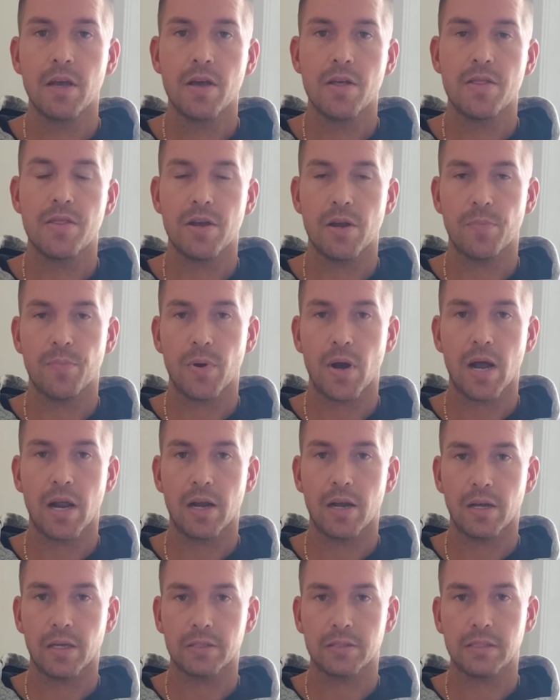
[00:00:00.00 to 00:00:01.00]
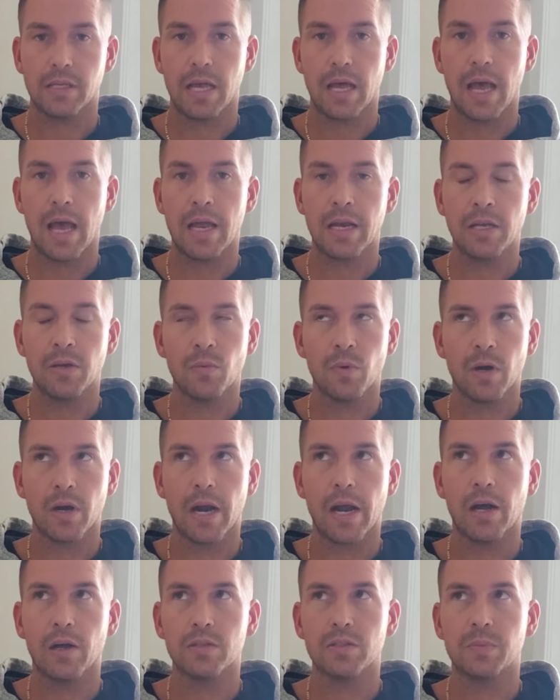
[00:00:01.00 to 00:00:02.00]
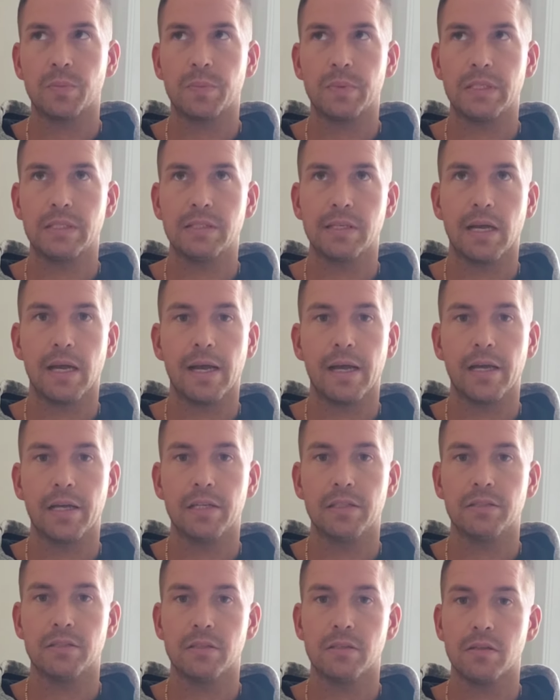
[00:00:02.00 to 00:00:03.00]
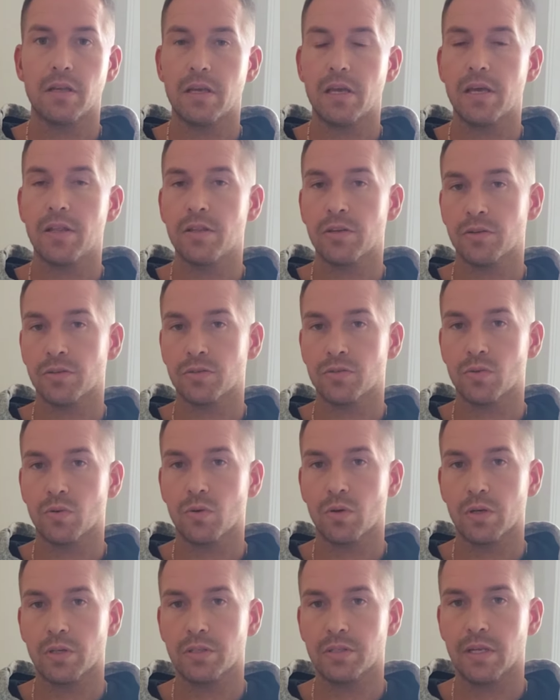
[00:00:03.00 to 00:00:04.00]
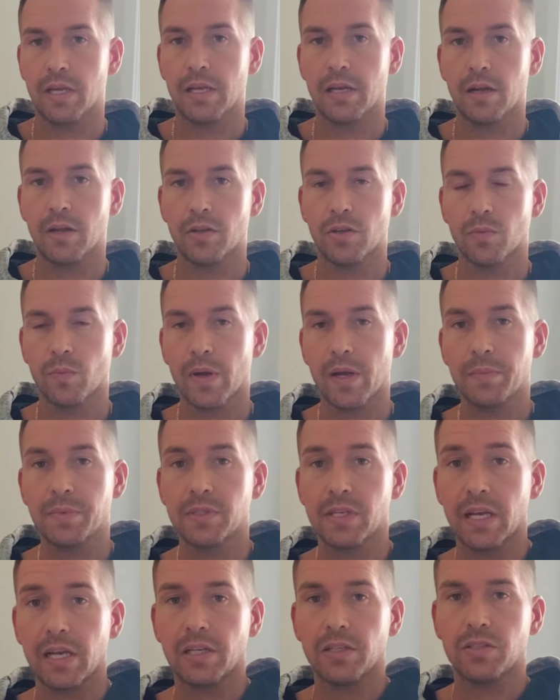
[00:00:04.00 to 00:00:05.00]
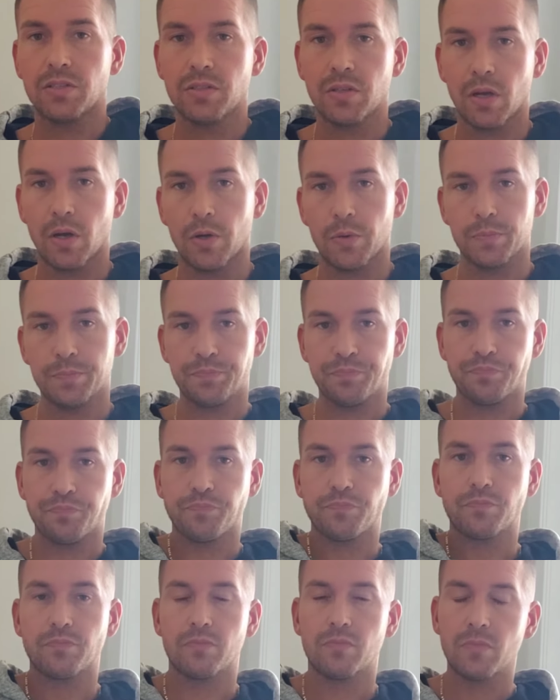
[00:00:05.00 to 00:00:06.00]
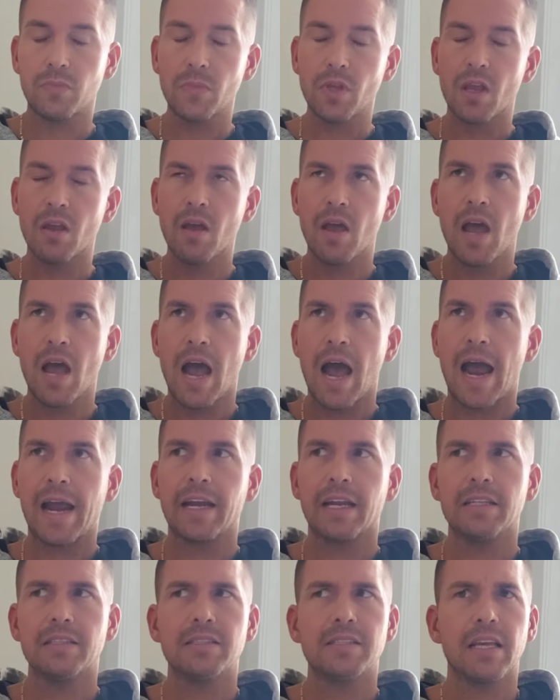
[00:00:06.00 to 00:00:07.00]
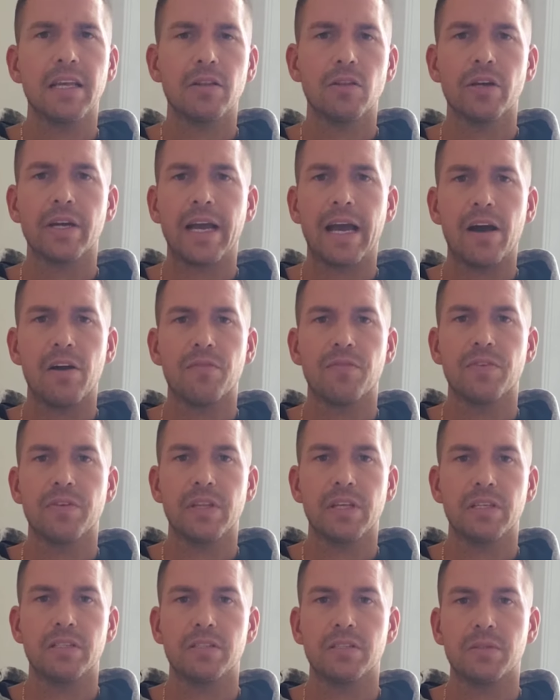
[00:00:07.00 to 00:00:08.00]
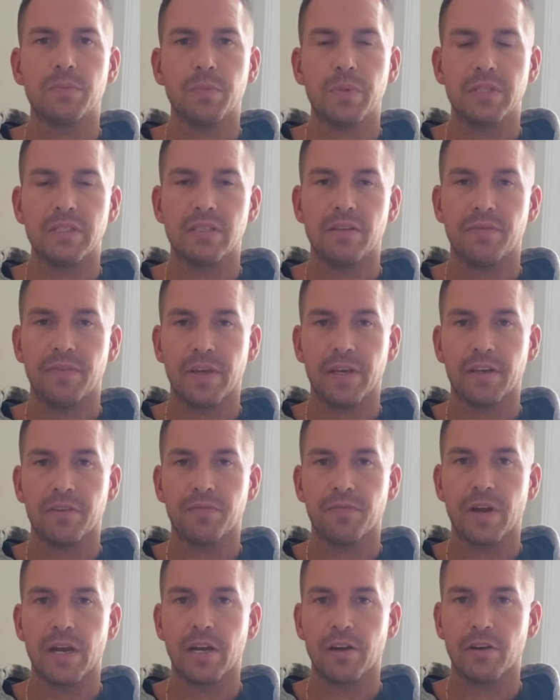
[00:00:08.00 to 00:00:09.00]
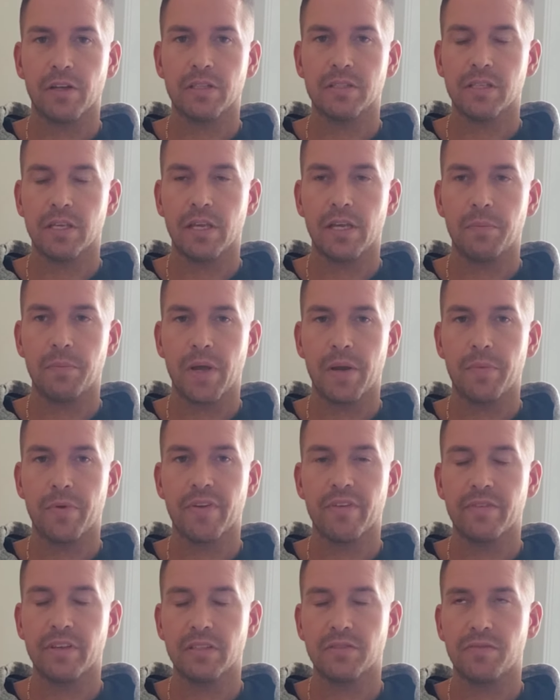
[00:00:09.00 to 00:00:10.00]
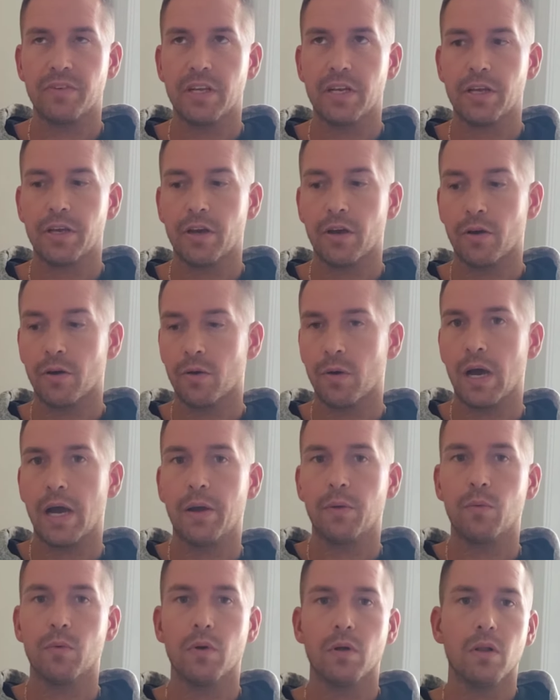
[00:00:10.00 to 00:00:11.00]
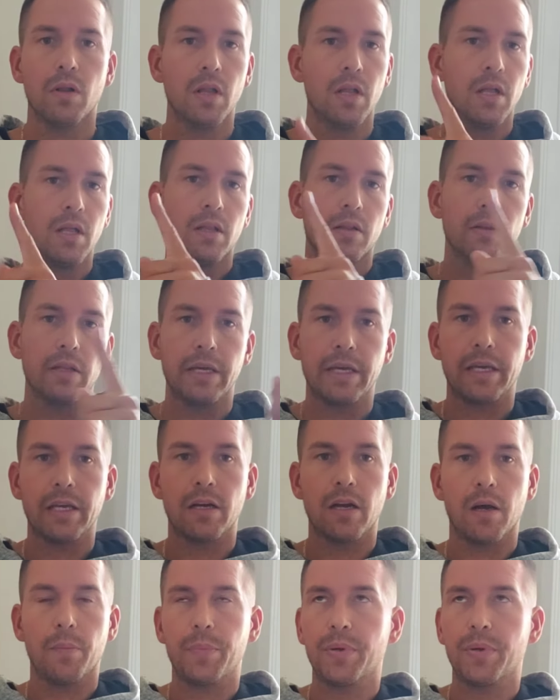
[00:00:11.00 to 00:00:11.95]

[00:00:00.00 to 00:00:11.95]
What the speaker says: their products anywhere else besides in their stores and on their website. So I did say look out for this specific fragrance in my previous video. I will link it up